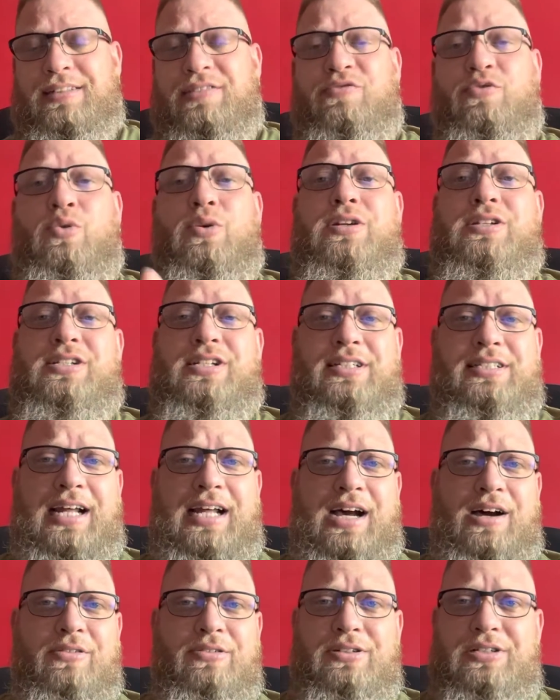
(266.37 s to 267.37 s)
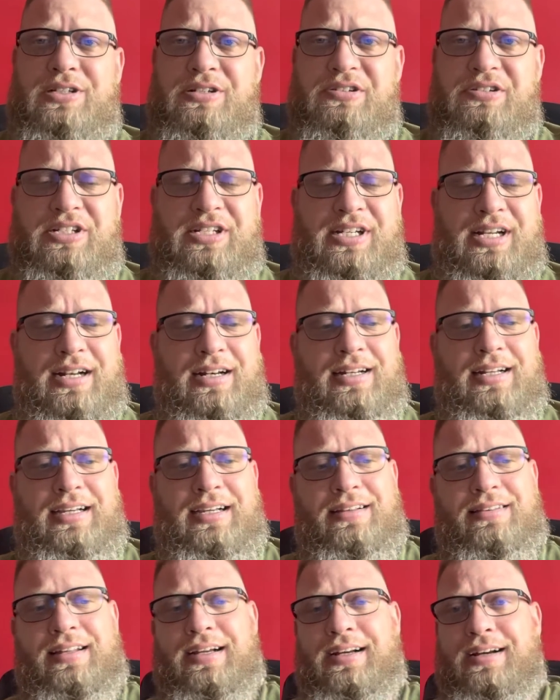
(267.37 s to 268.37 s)
four to six hours scent
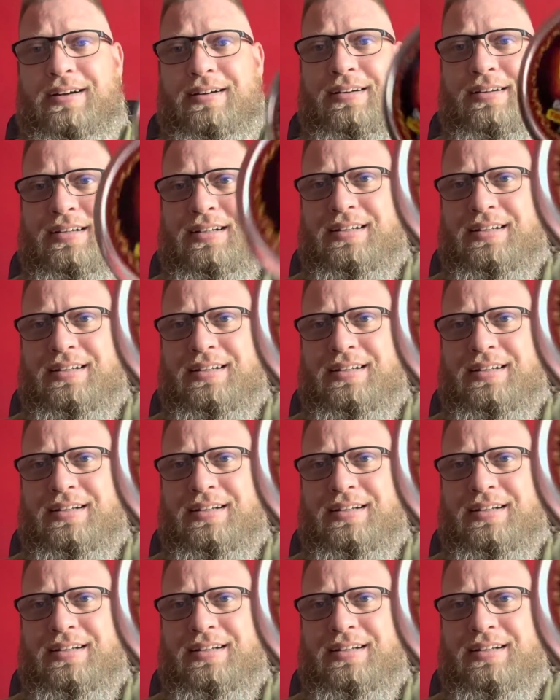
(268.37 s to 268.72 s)
length here.